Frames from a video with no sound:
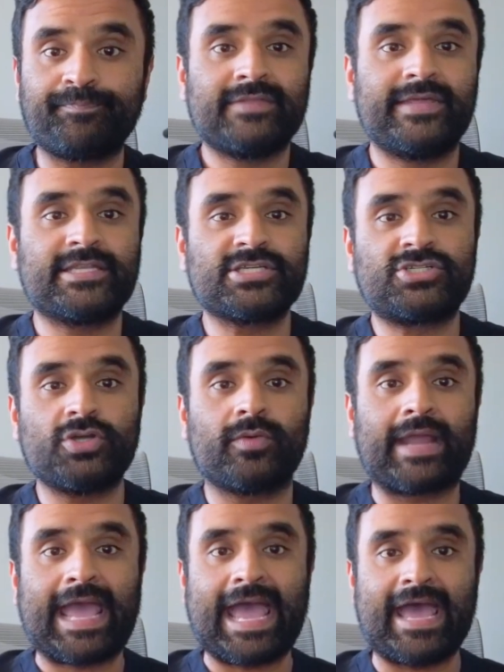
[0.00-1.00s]
They just don't
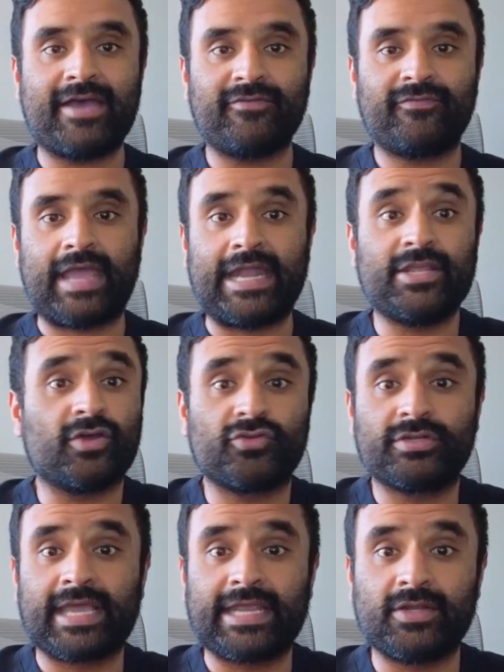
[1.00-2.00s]
have any other
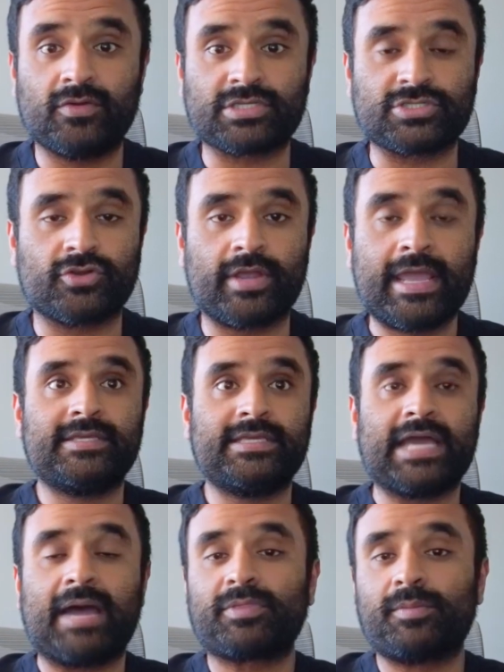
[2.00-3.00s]
diagnosis, or the
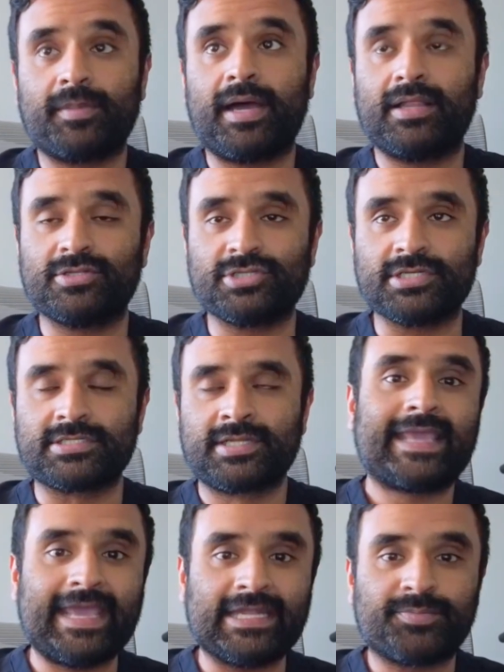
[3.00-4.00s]
ophthalmologist
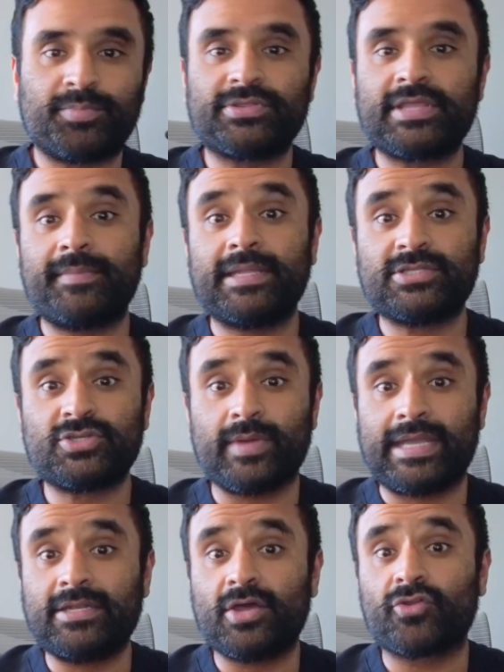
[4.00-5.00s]
can't put them into
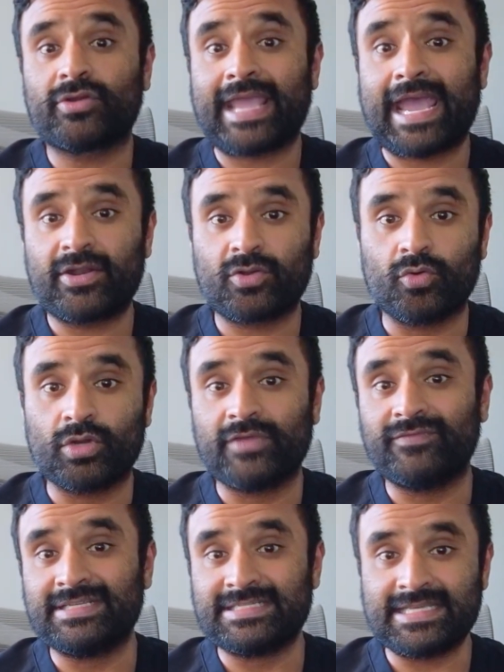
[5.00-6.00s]
another category of
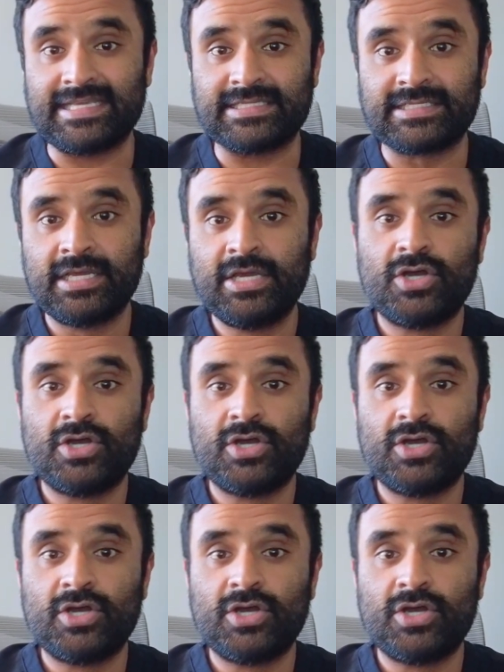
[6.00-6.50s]
disease.